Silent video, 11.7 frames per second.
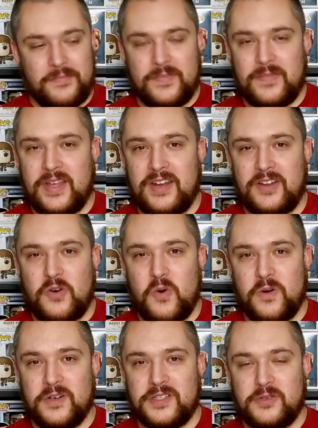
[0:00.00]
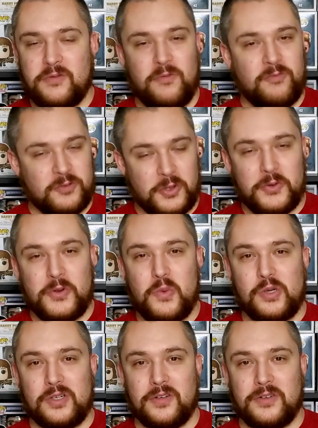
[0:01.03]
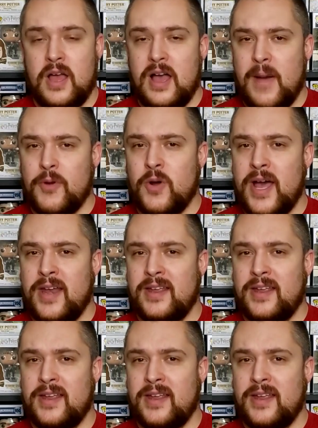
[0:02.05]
And of course, rule the world. I'm going to go ahead and